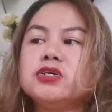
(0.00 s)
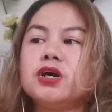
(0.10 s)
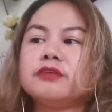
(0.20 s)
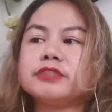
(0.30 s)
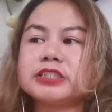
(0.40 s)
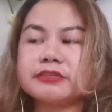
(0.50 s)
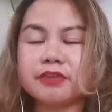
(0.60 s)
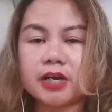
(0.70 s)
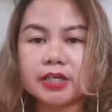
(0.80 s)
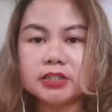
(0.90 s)
of the
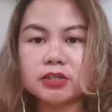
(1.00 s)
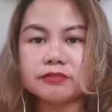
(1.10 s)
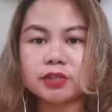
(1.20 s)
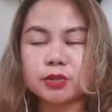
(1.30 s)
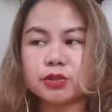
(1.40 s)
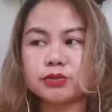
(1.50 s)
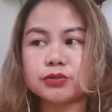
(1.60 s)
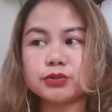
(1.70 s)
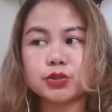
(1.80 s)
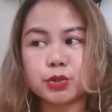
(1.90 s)
divine, of the
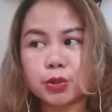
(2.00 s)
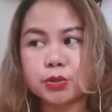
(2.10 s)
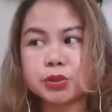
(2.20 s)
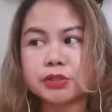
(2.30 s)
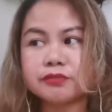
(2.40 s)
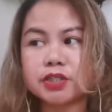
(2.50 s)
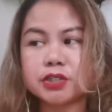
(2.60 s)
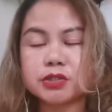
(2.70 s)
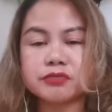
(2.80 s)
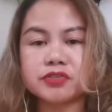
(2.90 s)
control of the
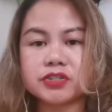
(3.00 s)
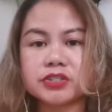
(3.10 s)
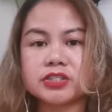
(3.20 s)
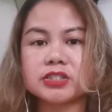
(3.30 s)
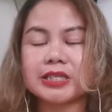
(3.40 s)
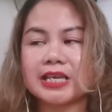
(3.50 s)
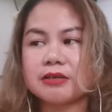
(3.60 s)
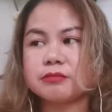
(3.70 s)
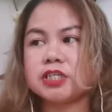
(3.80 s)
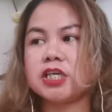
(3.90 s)
universe,
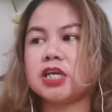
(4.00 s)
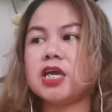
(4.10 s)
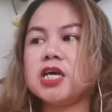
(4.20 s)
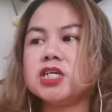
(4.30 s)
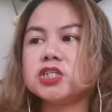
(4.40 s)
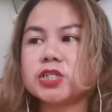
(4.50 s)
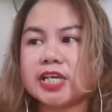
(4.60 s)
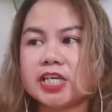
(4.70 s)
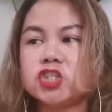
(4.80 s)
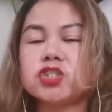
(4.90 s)
namely
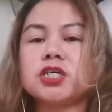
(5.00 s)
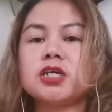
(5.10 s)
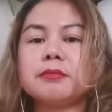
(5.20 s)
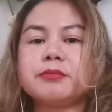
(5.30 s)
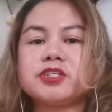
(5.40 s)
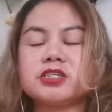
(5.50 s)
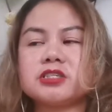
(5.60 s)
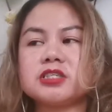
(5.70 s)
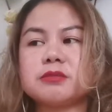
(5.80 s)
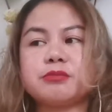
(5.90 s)
creation,
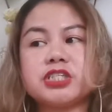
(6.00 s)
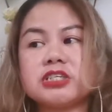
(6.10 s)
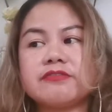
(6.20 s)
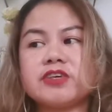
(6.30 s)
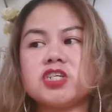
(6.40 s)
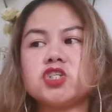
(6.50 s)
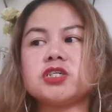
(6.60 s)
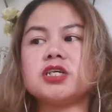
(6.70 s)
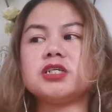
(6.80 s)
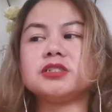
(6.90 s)

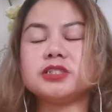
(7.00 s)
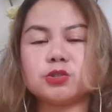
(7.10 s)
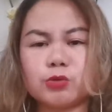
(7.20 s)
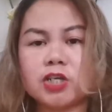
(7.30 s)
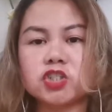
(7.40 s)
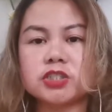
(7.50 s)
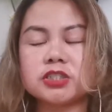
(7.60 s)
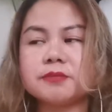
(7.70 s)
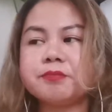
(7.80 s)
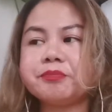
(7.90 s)
preservation,
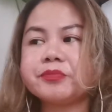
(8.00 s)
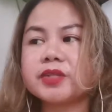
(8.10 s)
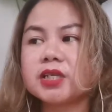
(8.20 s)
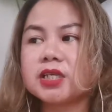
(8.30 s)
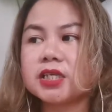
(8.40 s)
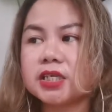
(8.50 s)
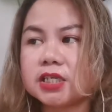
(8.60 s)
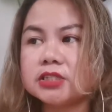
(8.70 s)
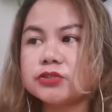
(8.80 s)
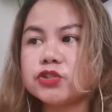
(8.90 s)
destruction,
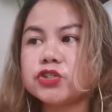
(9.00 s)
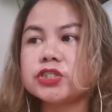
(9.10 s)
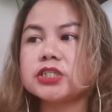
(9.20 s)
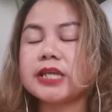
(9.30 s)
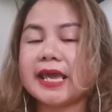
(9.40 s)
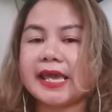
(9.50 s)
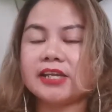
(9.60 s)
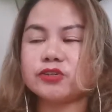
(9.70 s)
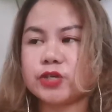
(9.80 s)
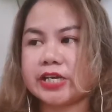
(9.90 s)
illusion,
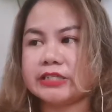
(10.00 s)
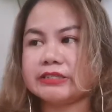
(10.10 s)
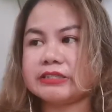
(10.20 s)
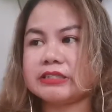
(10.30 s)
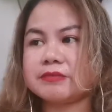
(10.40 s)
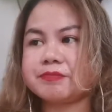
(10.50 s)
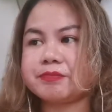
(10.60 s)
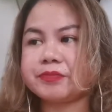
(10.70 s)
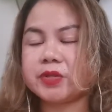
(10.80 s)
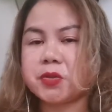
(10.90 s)
and grace.
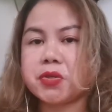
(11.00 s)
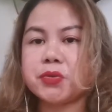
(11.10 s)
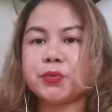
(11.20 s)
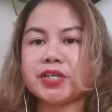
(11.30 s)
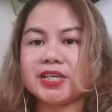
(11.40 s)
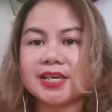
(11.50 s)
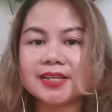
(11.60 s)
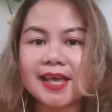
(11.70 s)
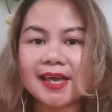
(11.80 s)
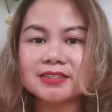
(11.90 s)
When he
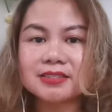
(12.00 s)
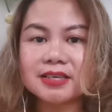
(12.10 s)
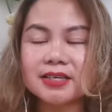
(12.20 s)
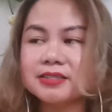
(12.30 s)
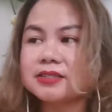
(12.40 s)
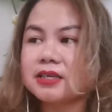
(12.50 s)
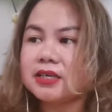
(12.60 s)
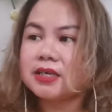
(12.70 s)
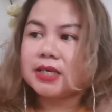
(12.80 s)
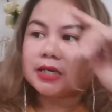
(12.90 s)
dances,
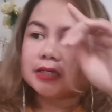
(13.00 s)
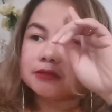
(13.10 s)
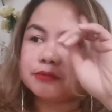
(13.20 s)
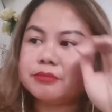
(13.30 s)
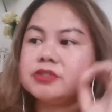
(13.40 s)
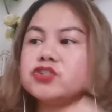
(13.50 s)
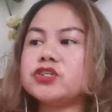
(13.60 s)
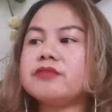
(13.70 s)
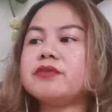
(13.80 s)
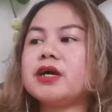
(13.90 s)

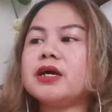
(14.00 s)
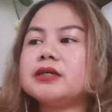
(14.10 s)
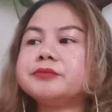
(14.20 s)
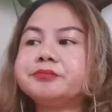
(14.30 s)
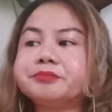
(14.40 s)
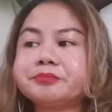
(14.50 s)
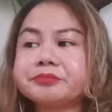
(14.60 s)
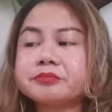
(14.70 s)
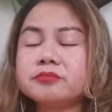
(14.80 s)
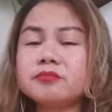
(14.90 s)
Shiva,
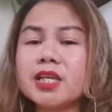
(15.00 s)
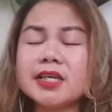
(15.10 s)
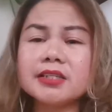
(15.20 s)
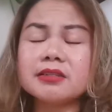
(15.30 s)
it